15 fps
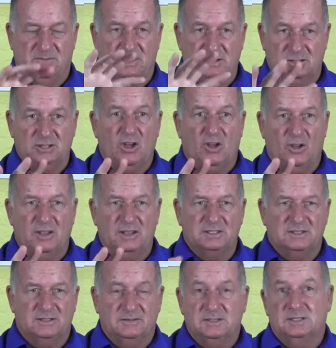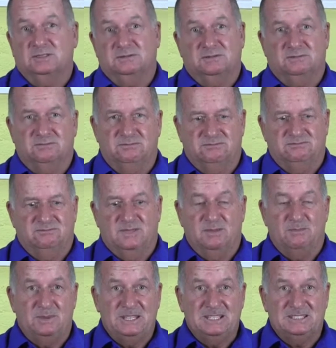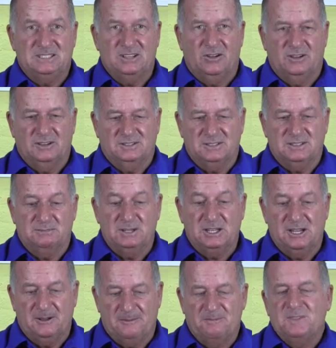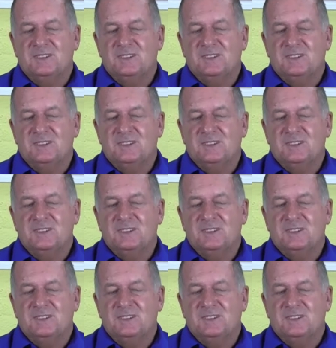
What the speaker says: size of it's the big size. It's bigger.